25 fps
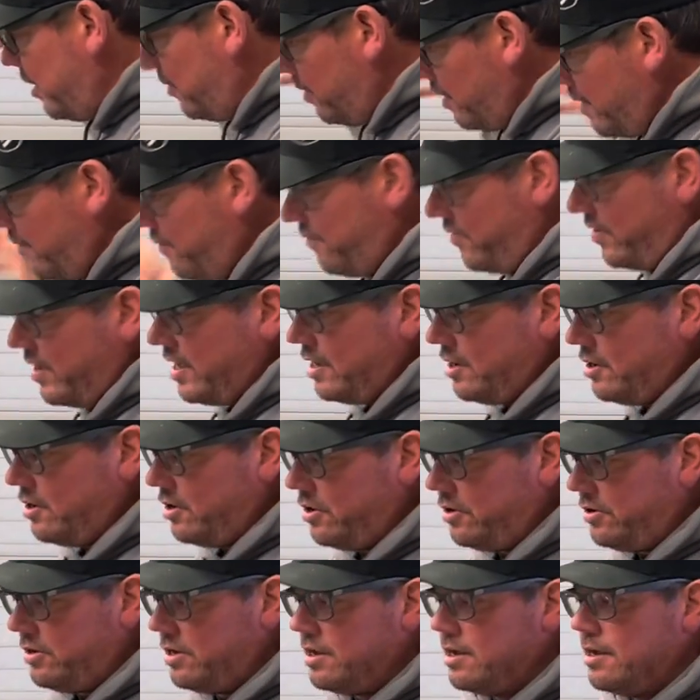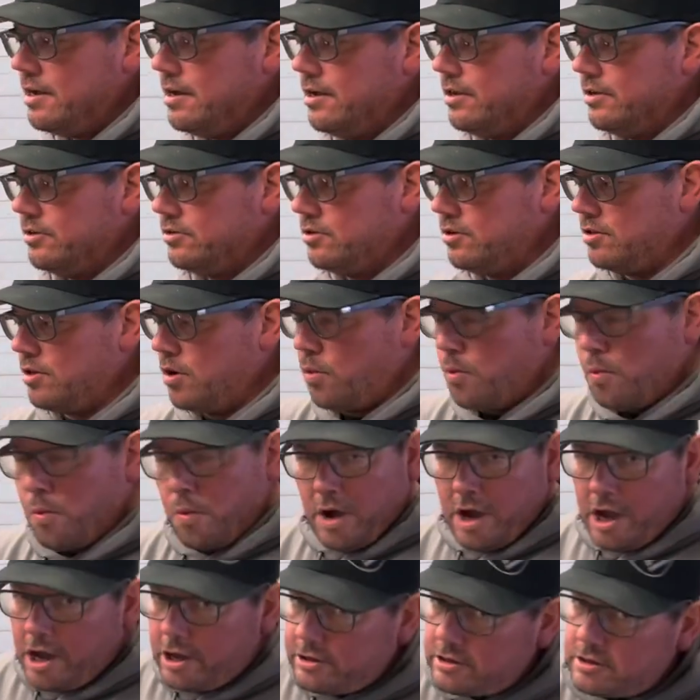revealed to the
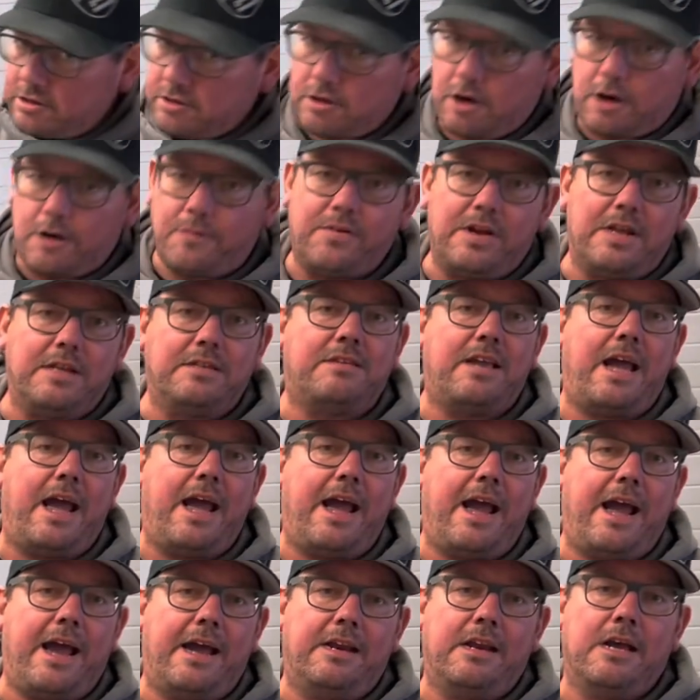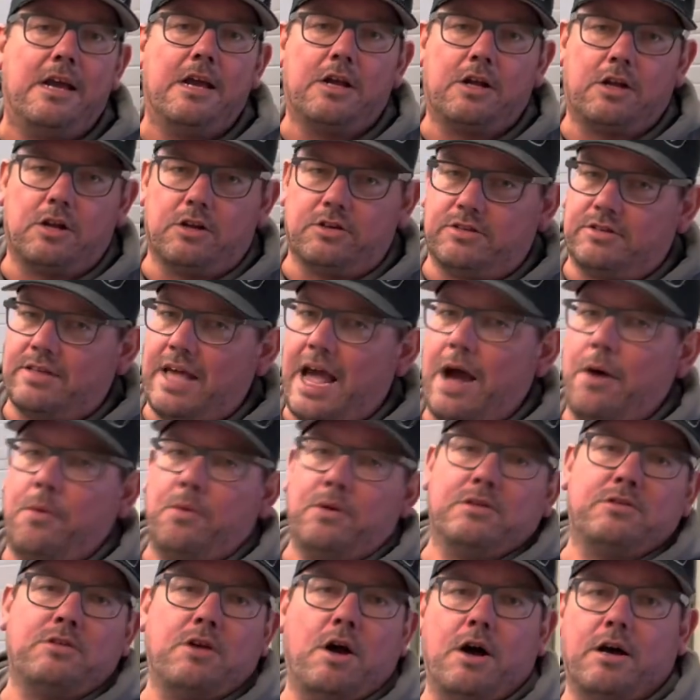well-deserving dad, because that
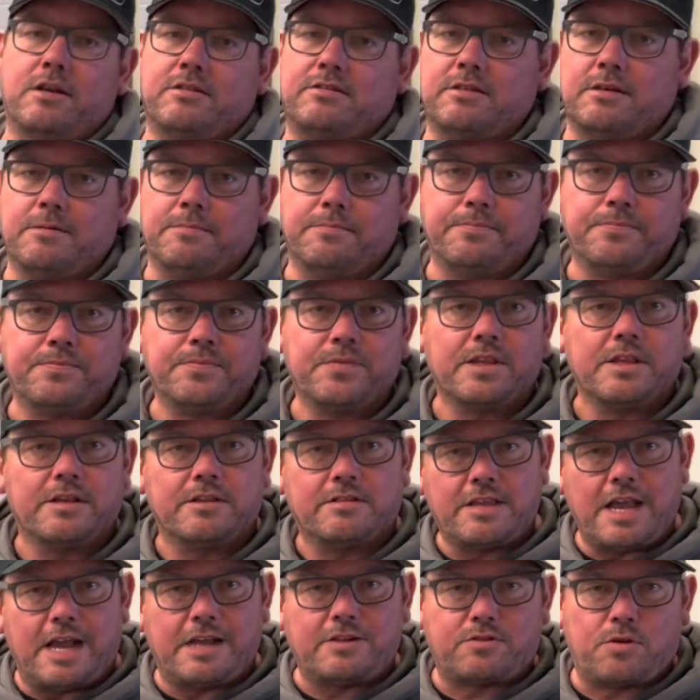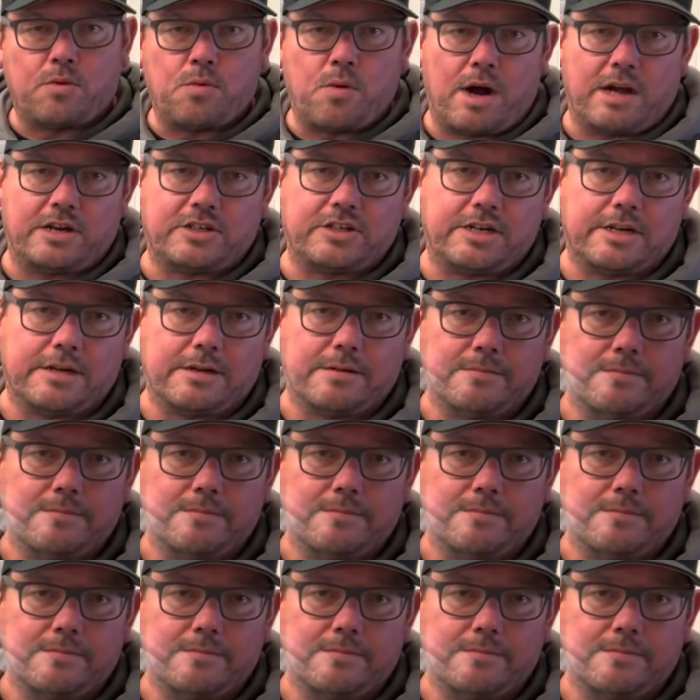was awesome. Thanks for watching.